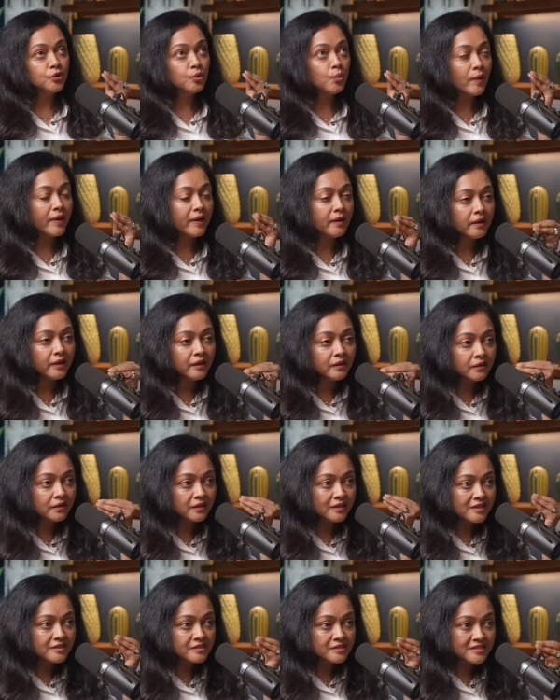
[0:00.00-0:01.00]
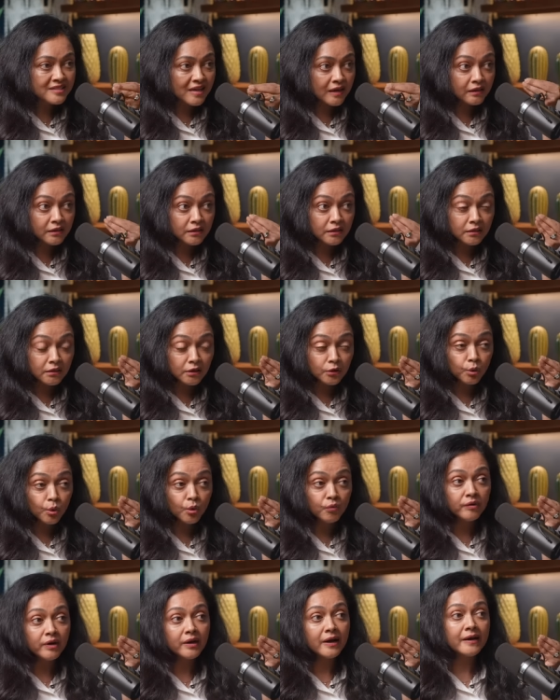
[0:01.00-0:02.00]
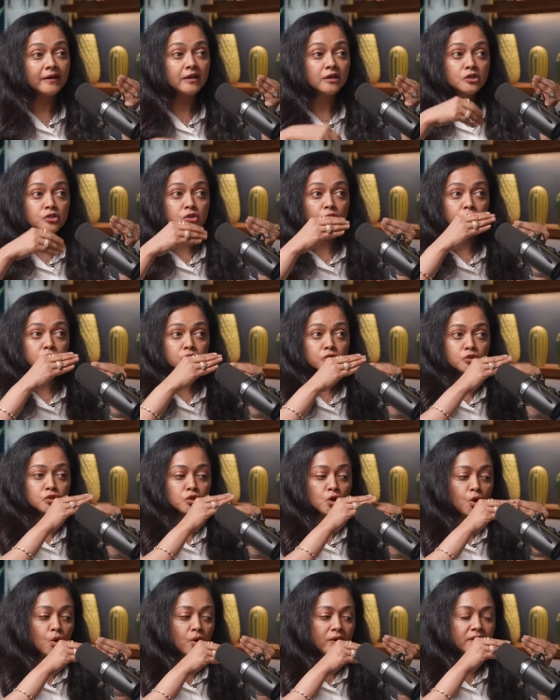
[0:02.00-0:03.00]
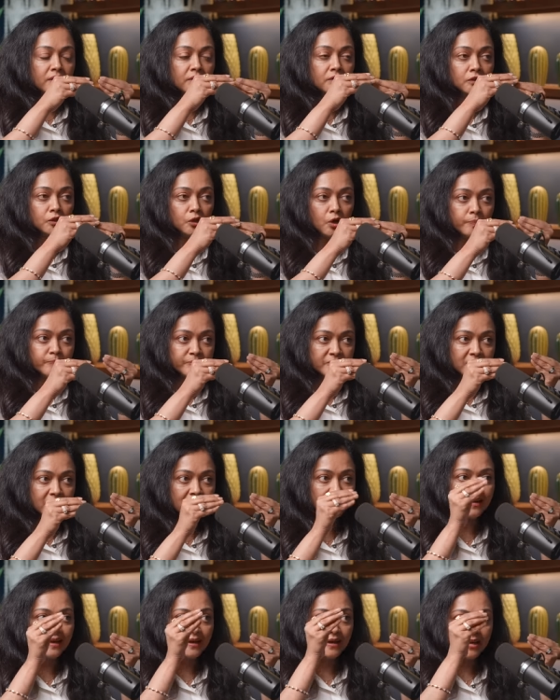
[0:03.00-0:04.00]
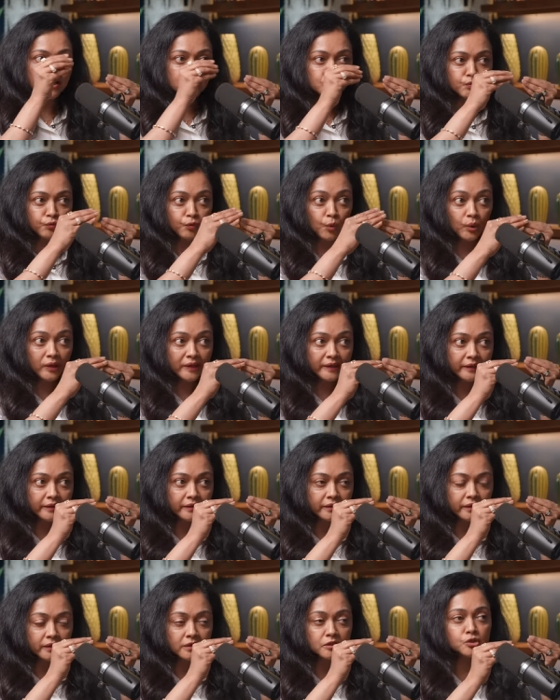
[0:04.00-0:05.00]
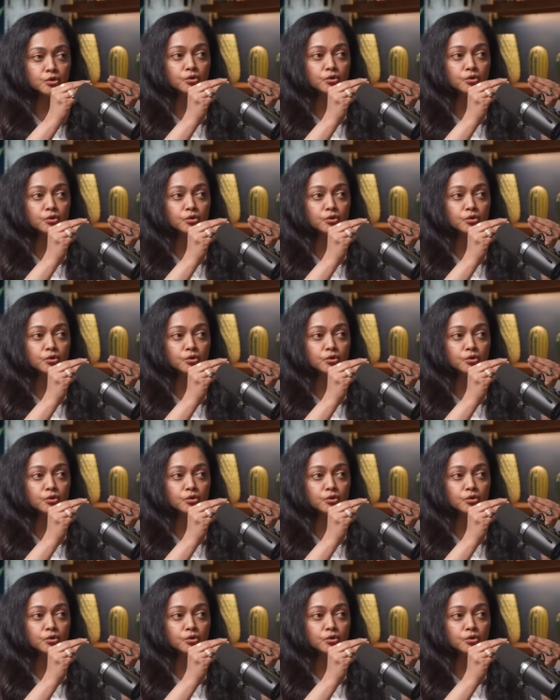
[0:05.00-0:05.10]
doing increased cell turnover and it is also slowing the top skin, like exfoliating